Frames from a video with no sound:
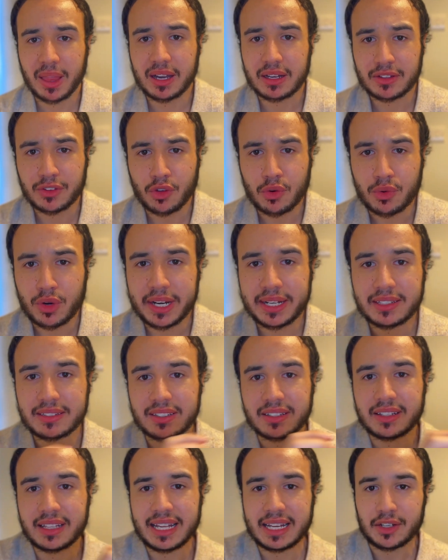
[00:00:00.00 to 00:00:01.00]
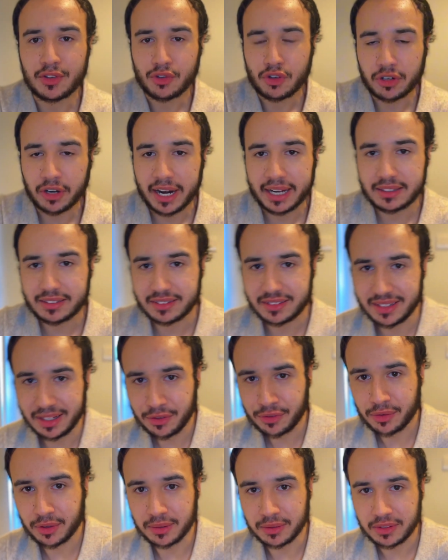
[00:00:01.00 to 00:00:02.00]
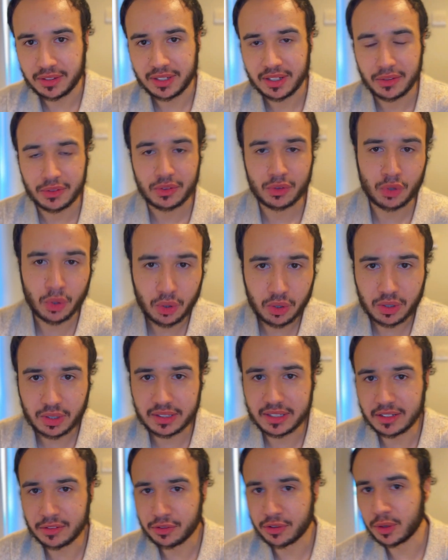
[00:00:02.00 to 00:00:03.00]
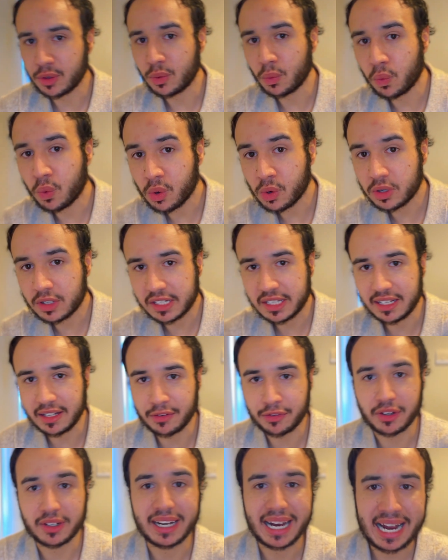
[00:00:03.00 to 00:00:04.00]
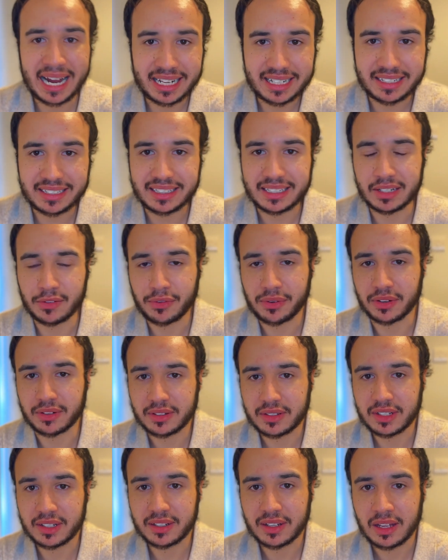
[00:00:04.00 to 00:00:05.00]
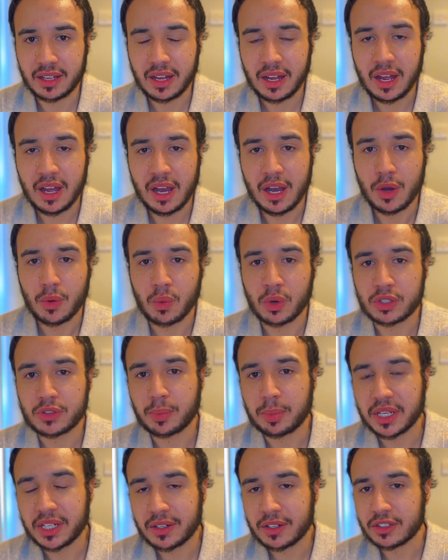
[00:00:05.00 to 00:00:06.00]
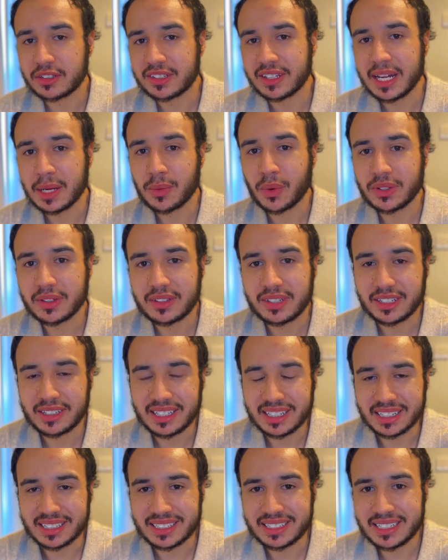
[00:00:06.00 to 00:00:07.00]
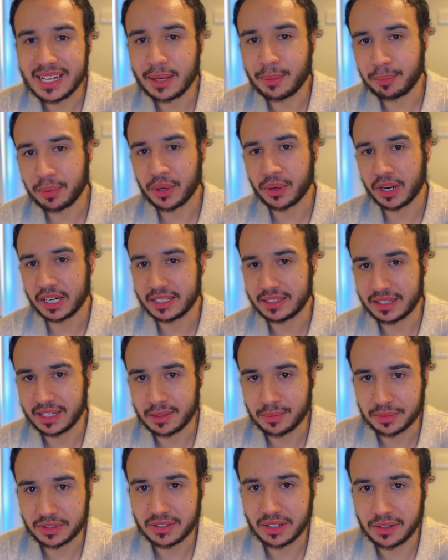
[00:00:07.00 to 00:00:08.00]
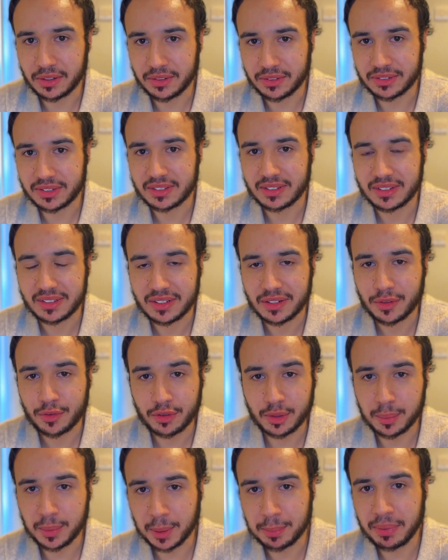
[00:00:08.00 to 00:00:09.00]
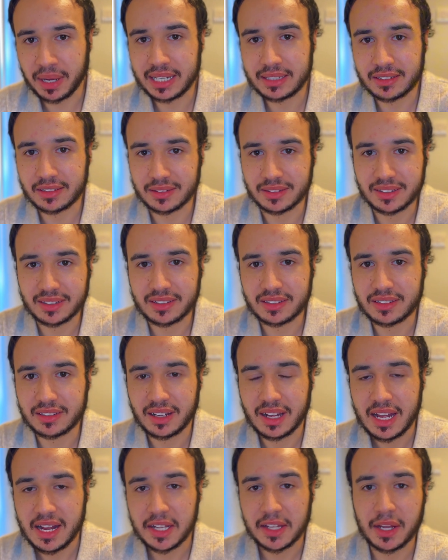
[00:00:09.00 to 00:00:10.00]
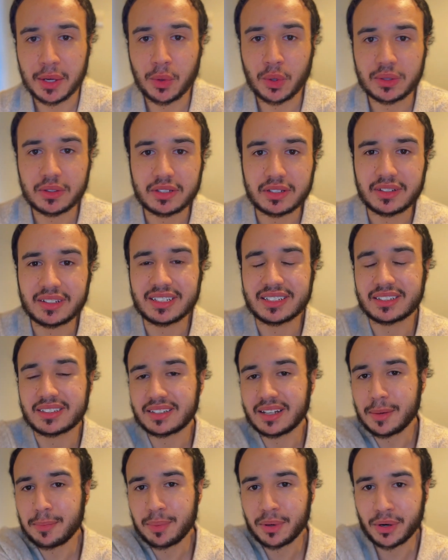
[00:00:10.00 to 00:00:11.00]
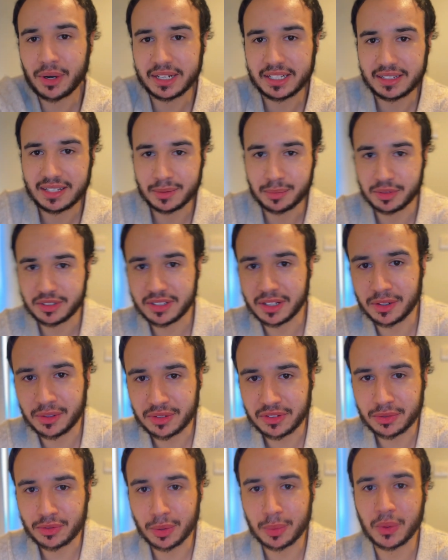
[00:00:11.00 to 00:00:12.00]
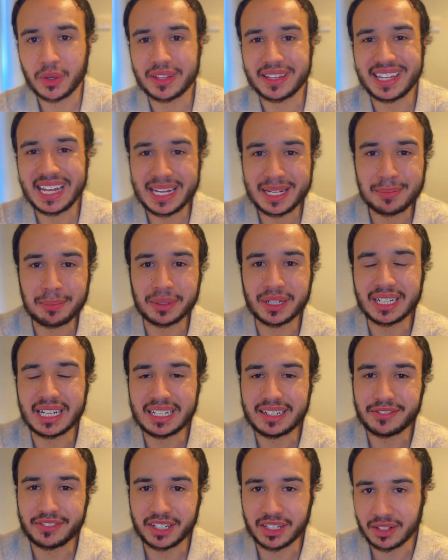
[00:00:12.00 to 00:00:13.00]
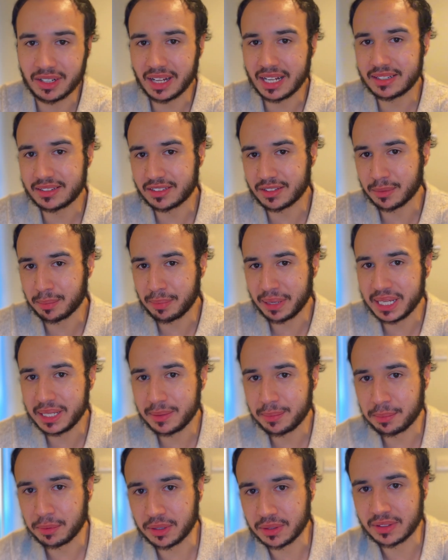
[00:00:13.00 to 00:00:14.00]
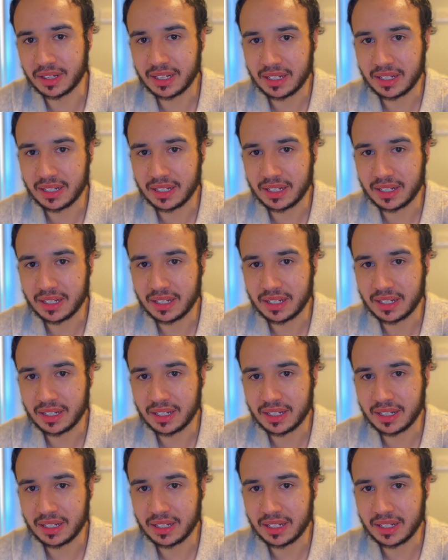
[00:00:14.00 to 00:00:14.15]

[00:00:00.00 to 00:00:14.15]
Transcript: the reason they dress different, talk different, walk different, act different, was because they wanted to separate themselves from the peasants. They wanted to separate themselves from what they believed the lesser people.